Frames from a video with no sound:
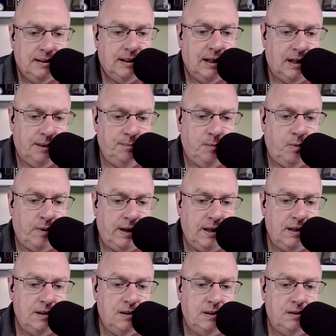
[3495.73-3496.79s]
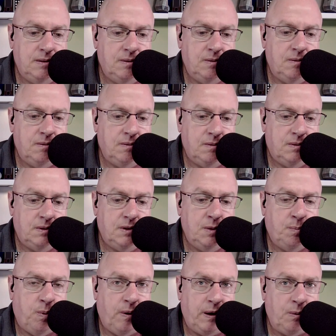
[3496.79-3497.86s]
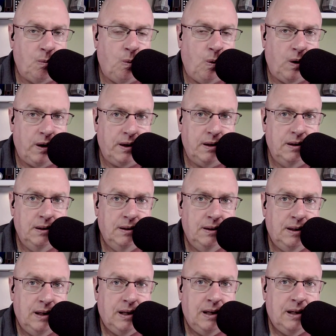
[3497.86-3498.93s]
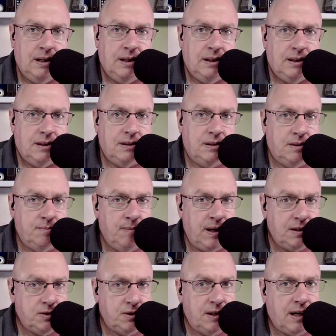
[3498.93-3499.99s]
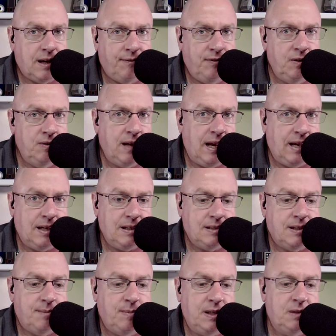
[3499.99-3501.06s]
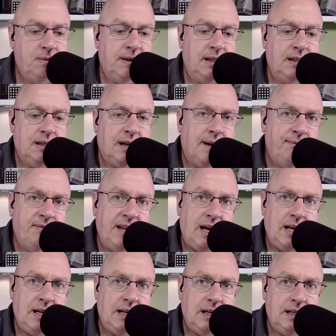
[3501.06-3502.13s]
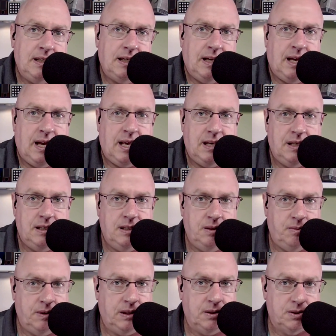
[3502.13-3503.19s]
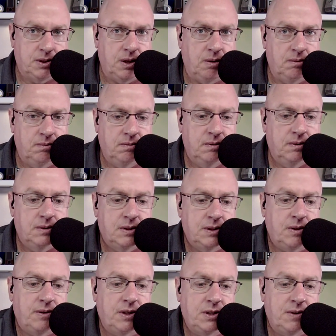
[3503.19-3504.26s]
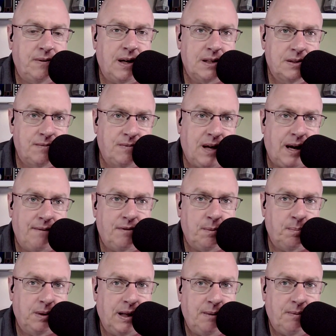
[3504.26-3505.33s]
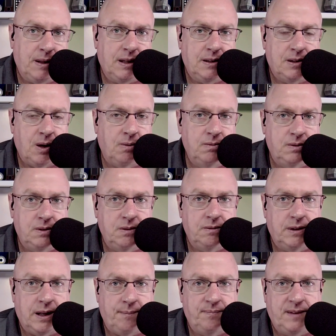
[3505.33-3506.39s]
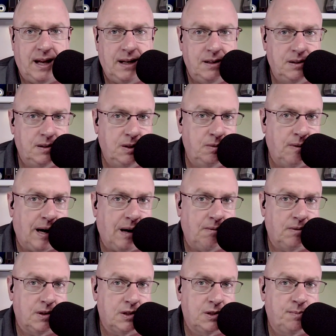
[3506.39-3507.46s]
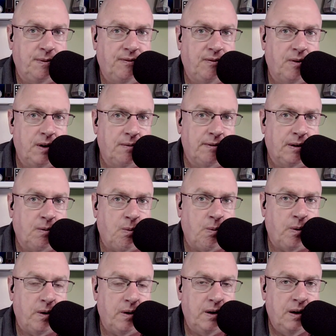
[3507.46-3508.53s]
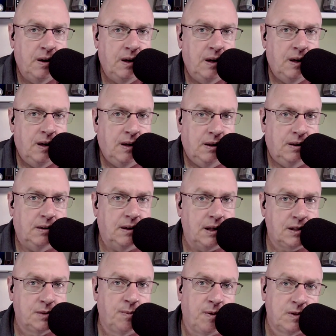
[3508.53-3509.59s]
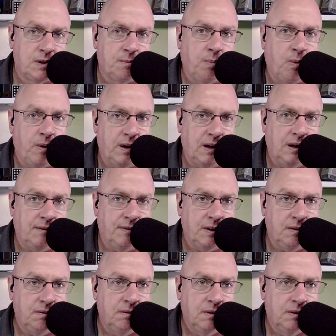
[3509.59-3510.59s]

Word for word: upgraded to 2.1, make sure you got a few days in between updating it and doing your show so that you've got some time to play with it. Don't do an update two hours before you record your next most important interview